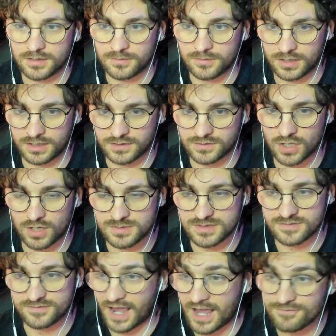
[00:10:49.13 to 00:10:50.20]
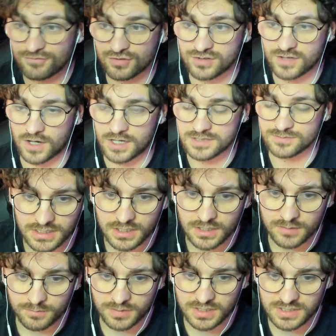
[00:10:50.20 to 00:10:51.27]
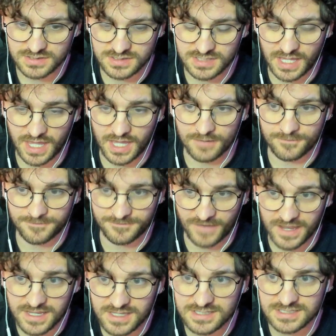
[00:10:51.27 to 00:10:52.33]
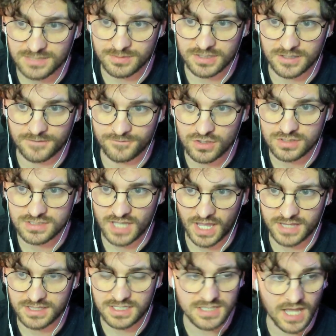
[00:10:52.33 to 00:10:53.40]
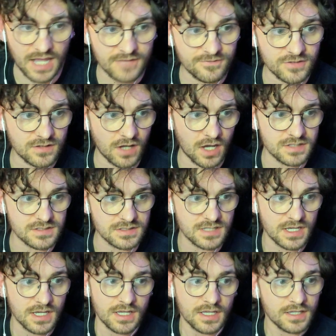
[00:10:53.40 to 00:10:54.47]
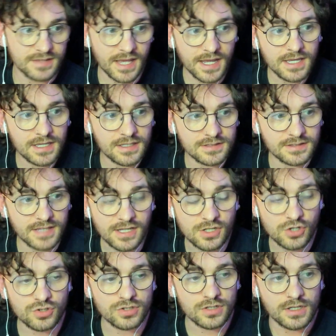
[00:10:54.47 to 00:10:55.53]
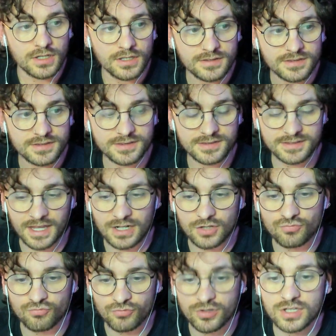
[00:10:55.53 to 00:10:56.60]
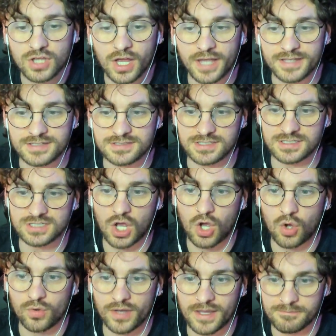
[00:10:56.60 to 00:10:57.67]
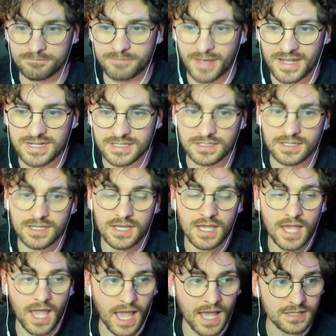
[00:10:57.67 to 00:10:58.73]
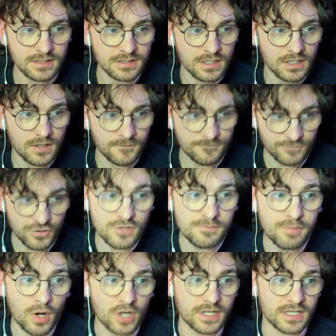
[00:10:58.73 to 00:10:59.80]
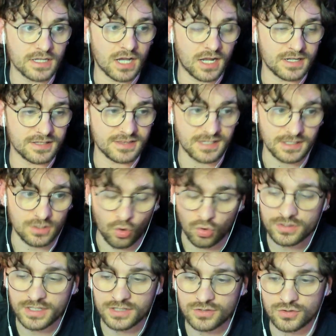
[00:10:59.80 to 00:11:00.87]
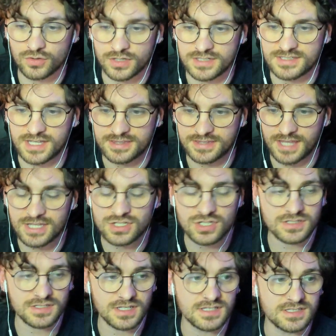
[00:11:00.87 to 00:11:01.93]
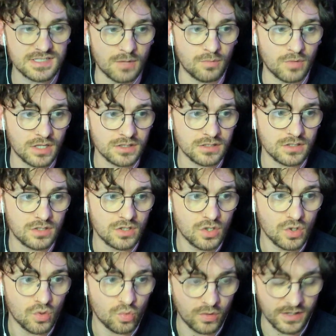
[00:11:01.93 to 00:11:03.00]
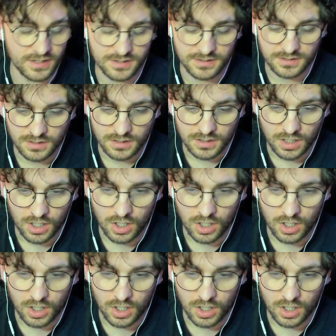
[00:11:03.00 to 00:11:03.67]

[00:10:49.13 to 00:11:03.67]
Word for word: in terms of advertisements because they're faking some of their views and these advertisers they they don't they don't realize this whole embedding and view botting kind of thing all they do is that they just see someone with a